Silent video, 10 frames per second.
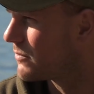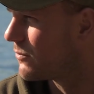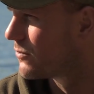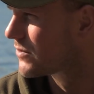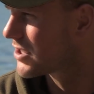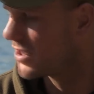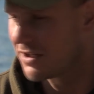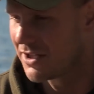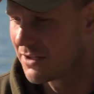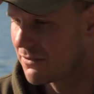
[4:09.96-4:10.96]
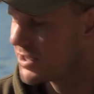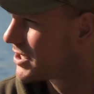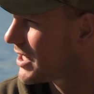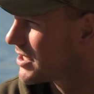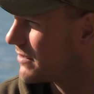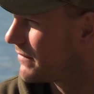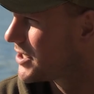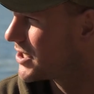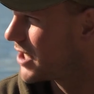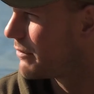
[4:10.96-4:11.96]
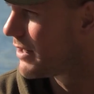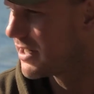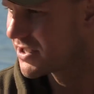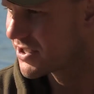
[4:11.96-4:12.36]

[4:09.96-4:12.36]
the water, which gets the fish going and